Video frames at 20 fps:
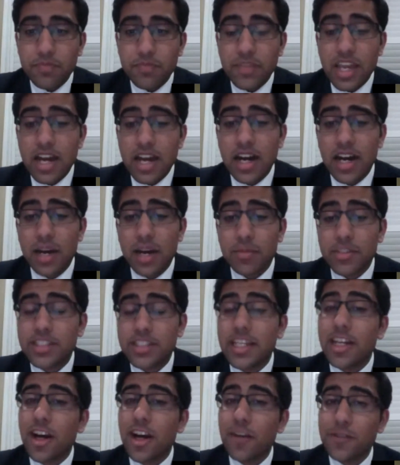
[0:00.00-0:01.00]
The state
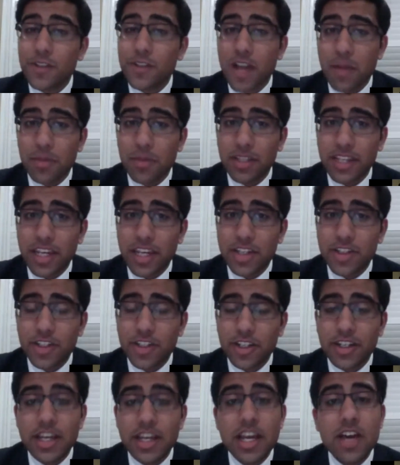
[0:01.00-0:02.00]
officer application,
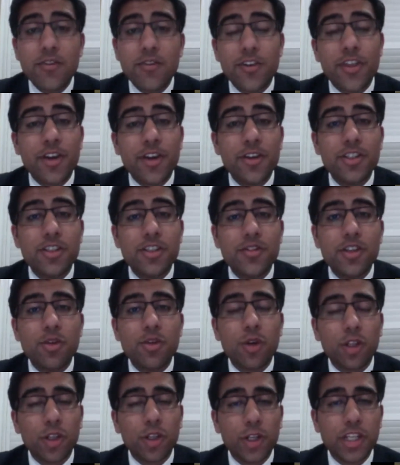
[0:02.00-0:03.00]
for those of you who are
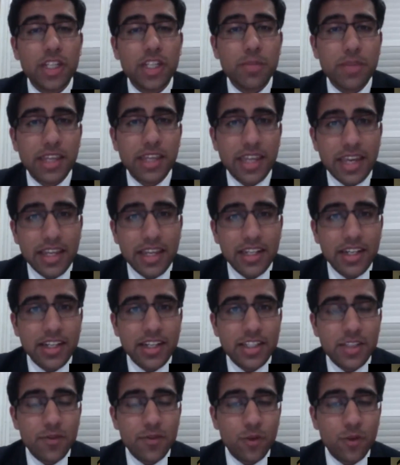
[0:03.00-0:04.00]
looking to be candidates
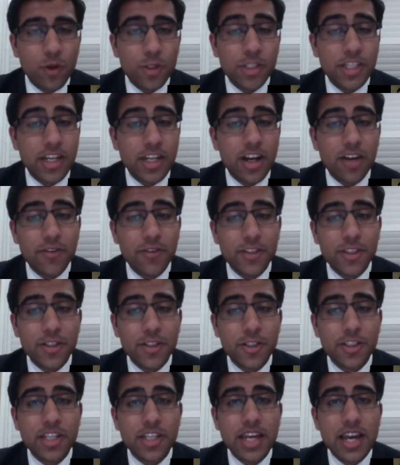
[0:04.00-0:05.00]
for state
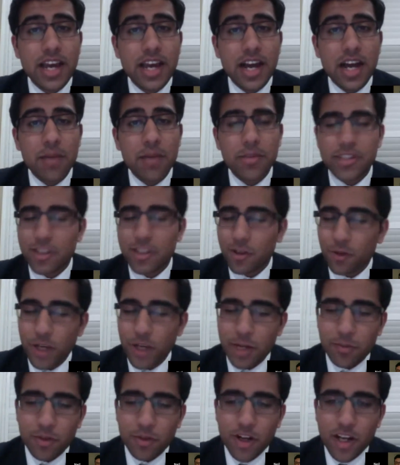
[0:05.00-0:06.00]
officers, it's a great
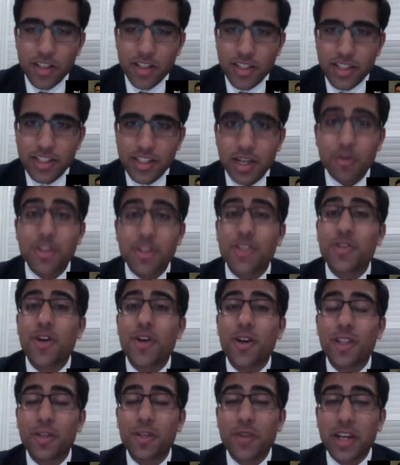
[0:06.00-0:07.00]
process. I would
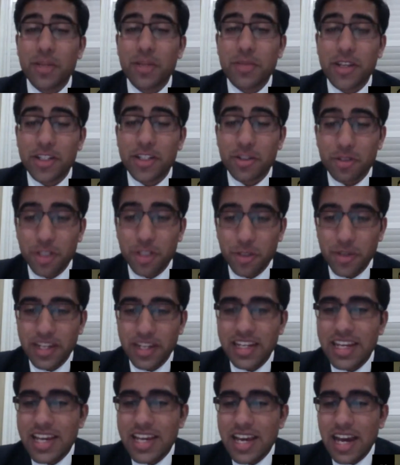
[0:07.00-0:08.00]
strongly recommend you do it.
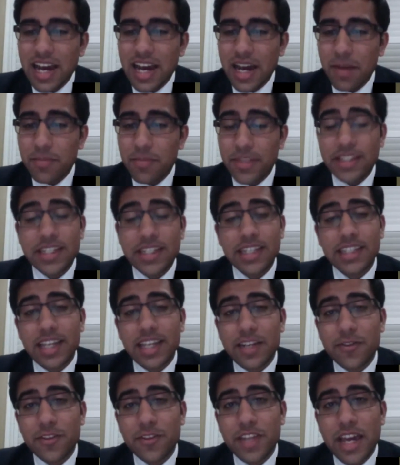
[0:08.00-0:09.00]
The deadline
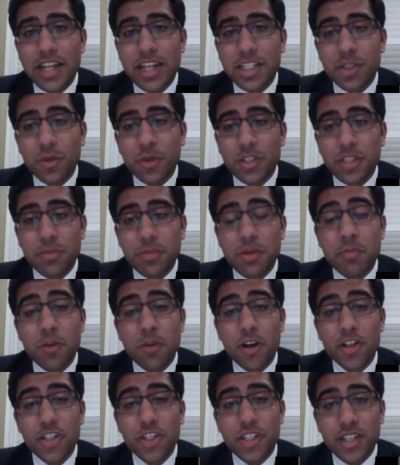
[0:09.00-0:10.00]
for that is going to be
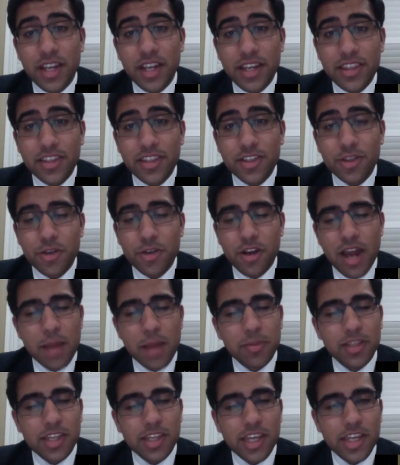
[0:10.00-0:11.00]
March 9th. So your
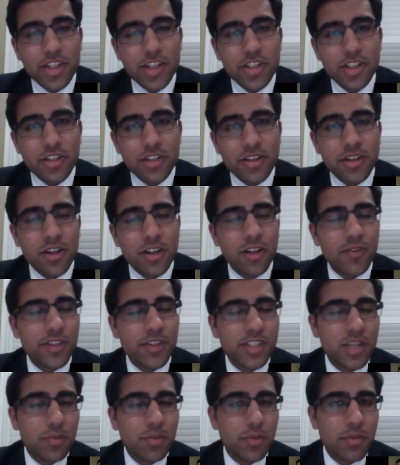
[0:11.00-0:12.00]
application and all the
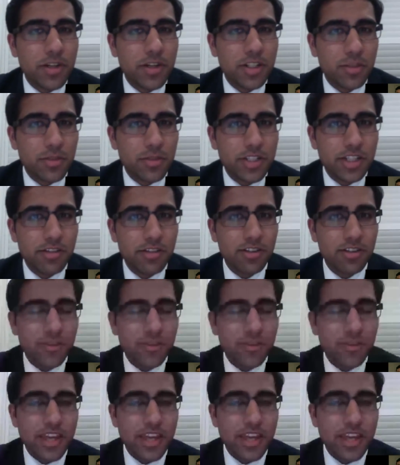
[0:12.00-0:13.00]
supplemental materials for
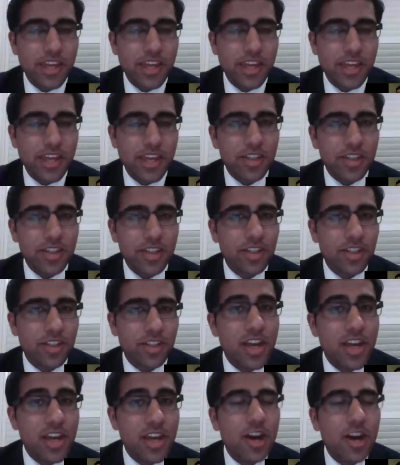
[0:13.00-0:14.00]
the application
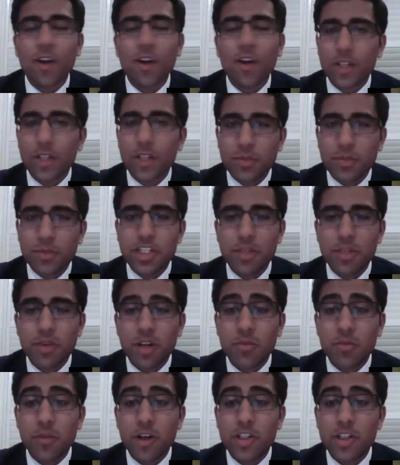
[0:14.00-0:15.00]
are going to be due on
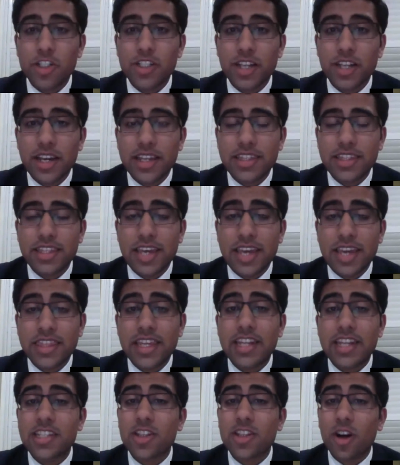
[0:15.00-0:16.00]
March 9th. And that
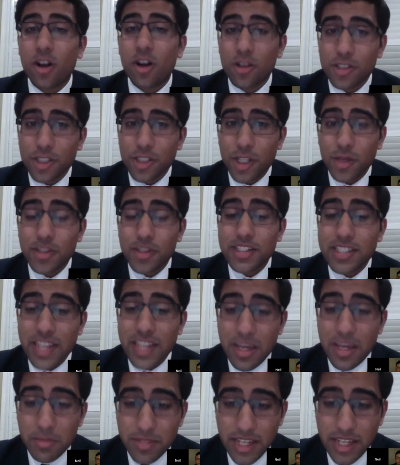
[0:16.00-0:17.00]
is also the
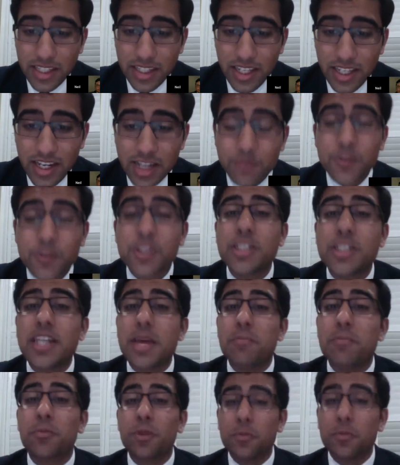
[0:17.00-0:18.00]
same deadline for STEM
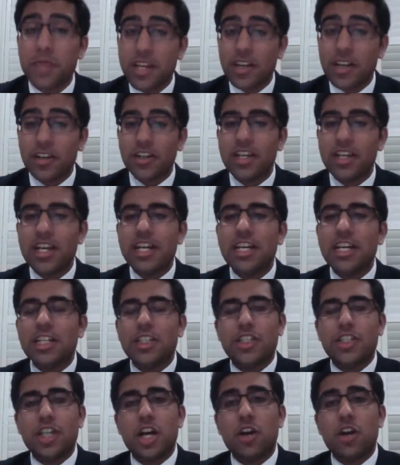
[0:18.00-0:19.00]
Premier.
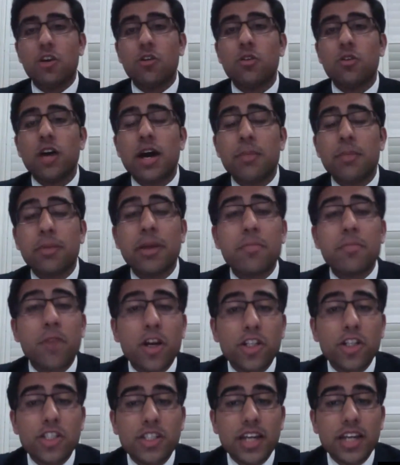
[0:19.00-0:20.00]
So by
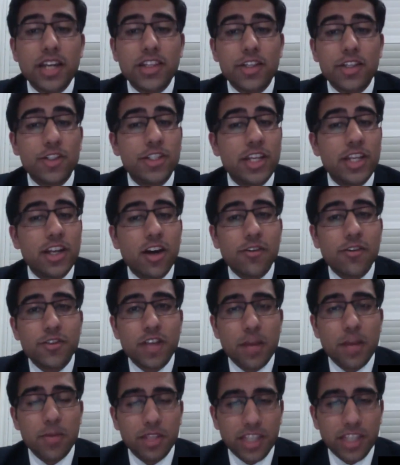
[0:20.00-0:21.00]
March 9th, your state officer
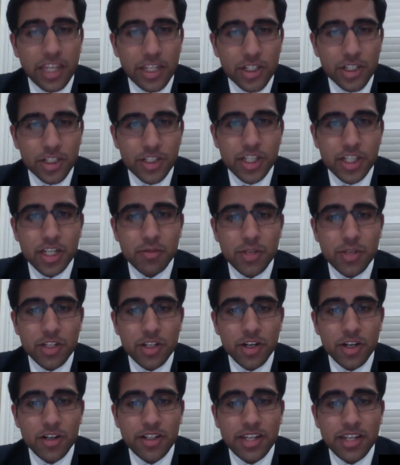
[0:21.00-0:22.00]
applications need to be
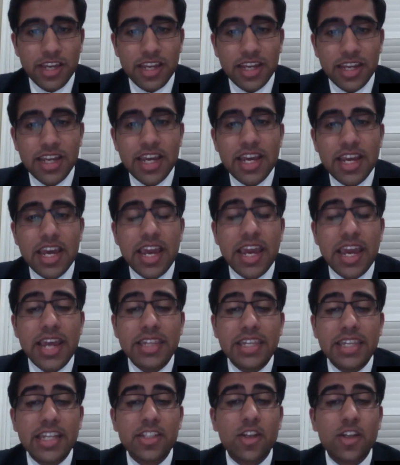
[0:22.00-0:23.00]
turned in, and that
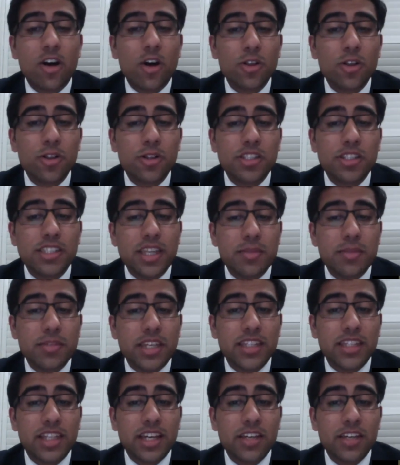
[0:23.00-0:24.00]
is also the same
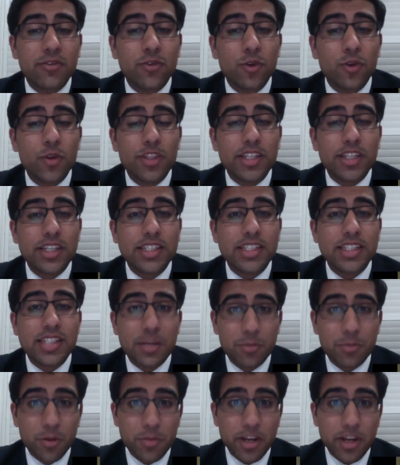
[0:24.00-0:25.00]
deadline for the STEM
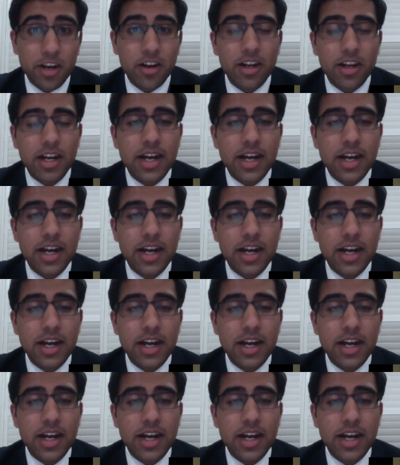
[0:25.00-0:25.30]
Premier